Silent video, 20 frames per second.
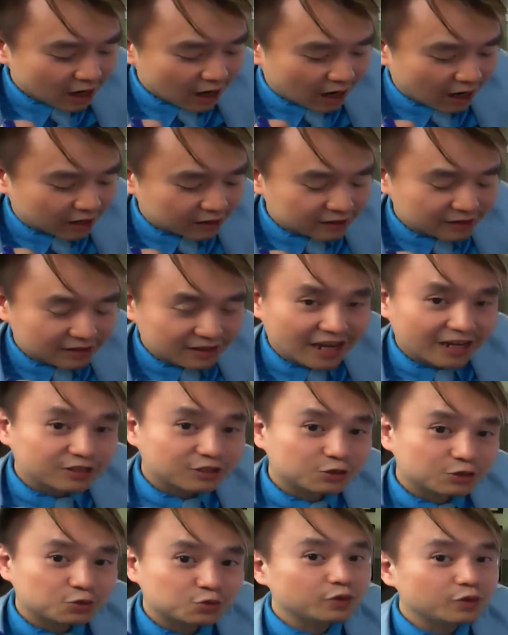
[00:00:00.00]
Uh,
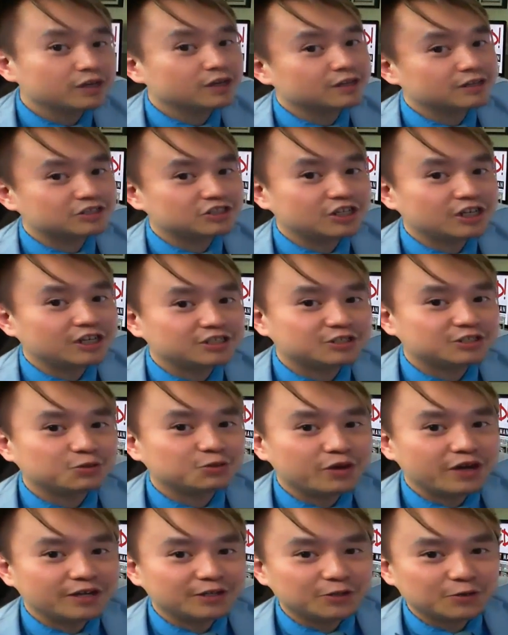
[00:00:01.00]
that's really going to change
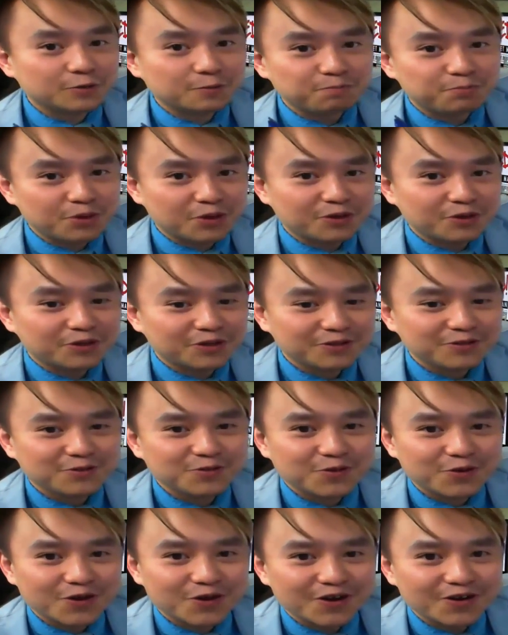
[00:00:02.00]
the way you're building
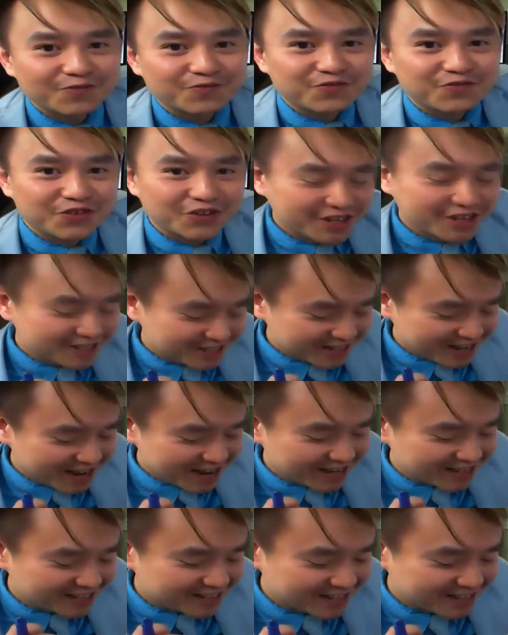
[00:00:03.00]
your affiliate
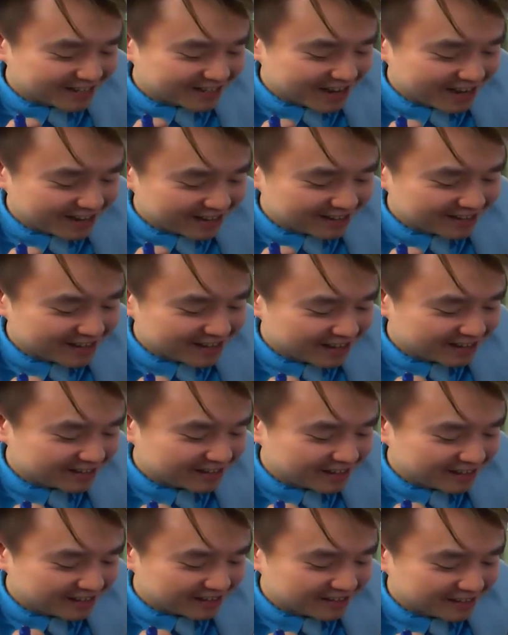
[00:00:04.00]
sites and, and,
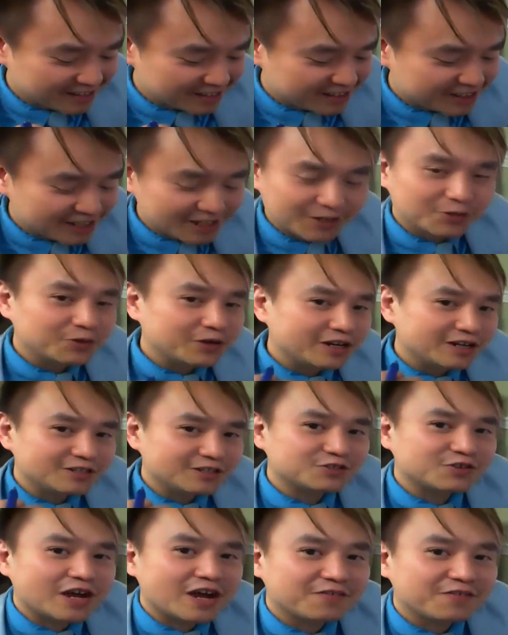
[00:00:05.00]
and, and uh,
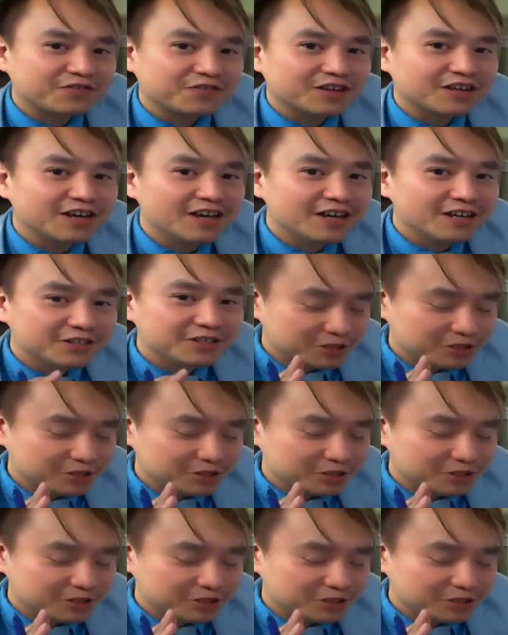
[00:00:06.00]
generating traffic.